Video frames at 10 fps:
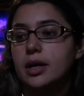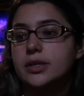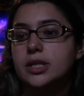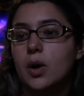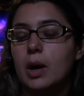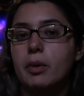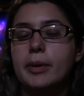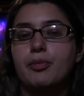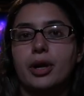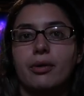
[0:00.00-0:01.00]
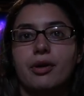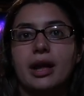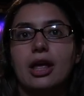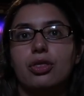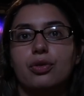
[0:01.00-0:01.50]
So I will be
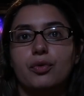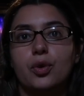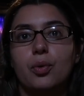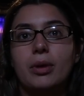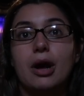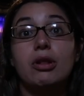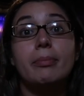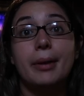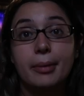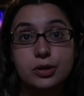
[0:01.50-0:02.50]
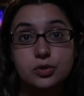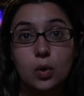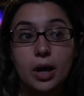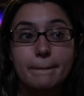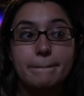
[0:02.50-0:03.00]
pre-ordering it through not only Bob Bookstore,